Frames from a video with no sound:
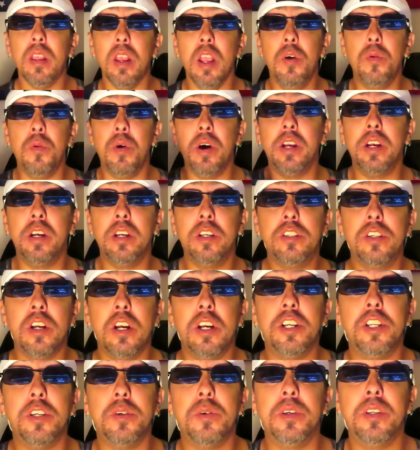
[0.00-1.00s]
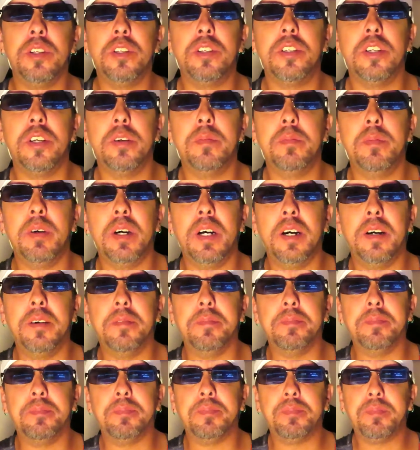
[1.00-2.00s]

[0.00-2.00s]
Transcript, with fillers: I want to start doing some um,